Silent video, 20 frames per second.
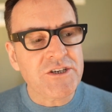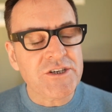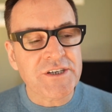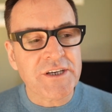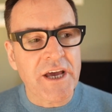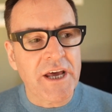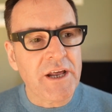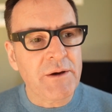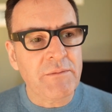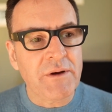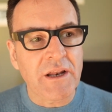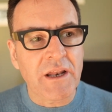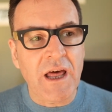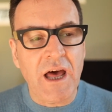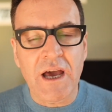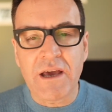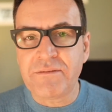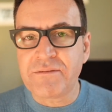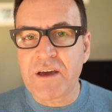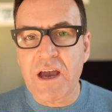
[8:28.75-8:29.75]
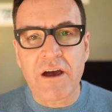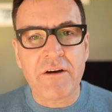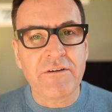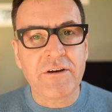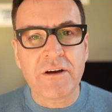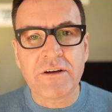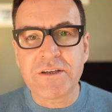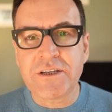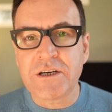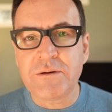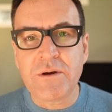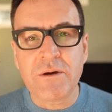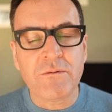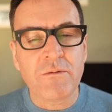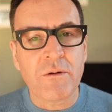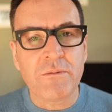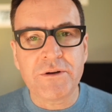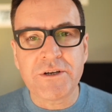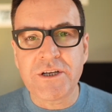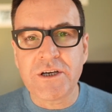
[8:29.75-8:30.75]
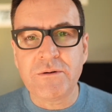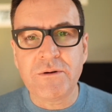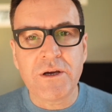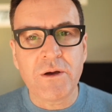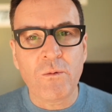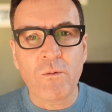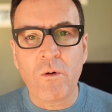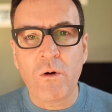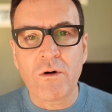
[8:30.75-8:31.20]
just get on with life, carry on doing what we're doing,